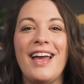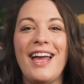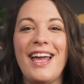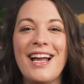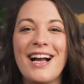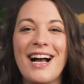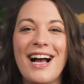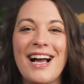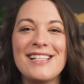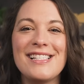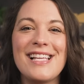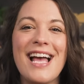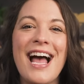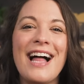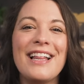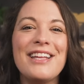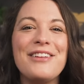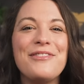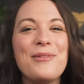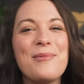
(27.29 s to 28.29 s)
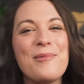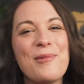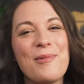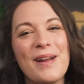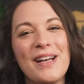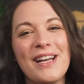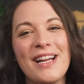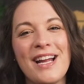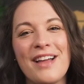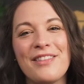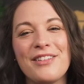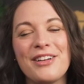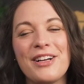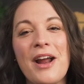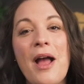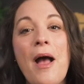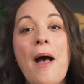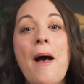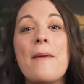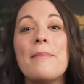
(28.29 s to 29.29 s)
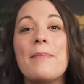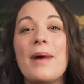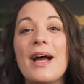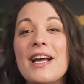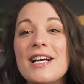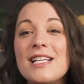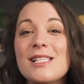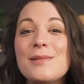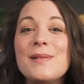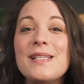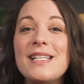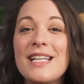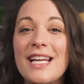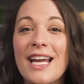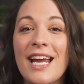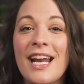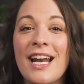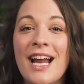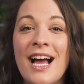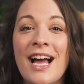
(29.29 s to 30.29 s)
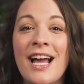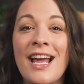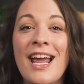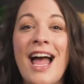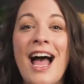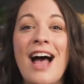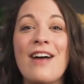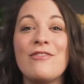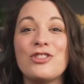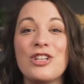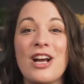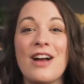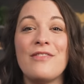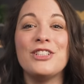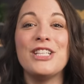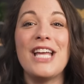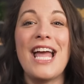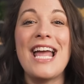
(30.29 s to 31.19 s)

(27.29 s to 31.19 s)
Hey guys, Allie from Away Together. My husband Nick and I have traveled